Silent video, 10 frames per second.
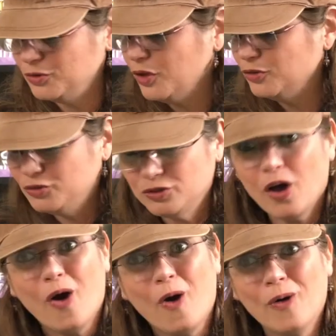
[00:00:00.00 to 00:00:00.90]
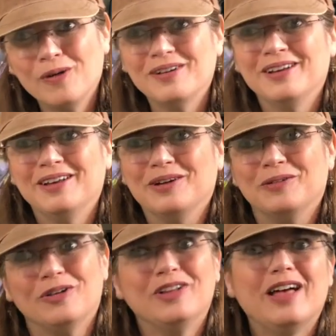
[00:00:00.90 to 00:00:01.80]
So
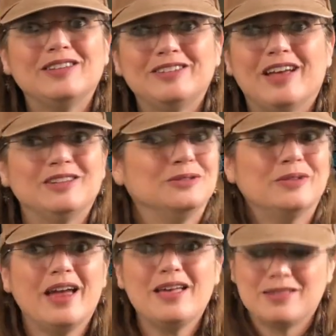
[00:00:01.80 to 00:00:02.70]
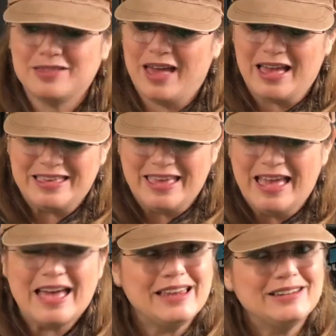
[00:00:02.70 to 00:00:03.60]
with all that said, the wraith,
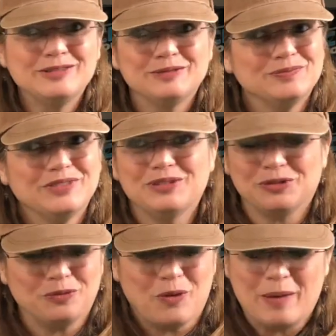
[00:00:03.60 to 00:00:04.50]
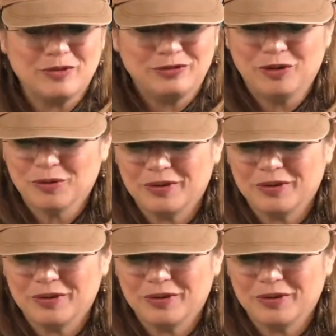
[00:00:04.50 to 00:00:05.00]
again, just wipe the floor with